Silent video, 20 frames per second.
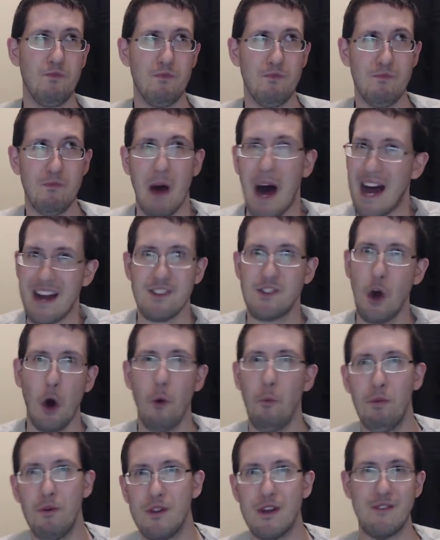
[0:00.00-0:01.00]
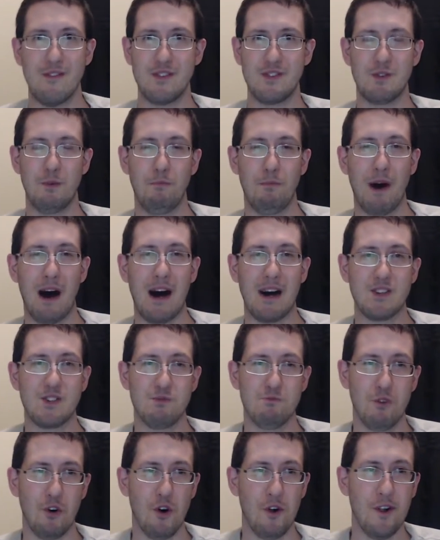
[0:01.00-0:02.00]
I don't believe it's
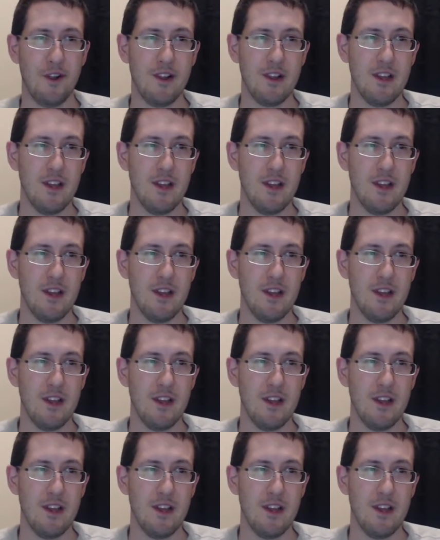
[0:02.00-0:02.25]
impossible.